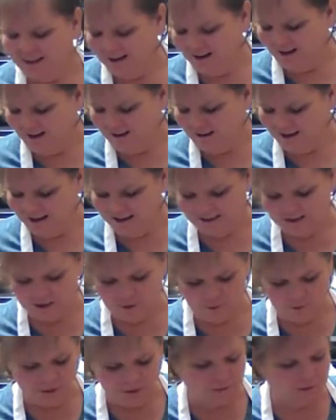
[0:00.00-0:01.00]
Alright, so
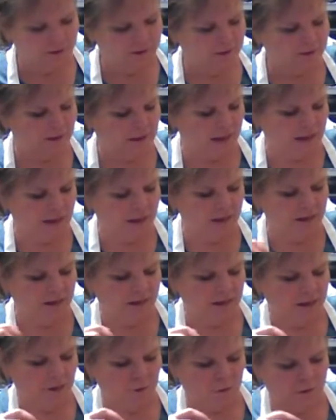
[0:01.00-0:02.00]
we're going to add a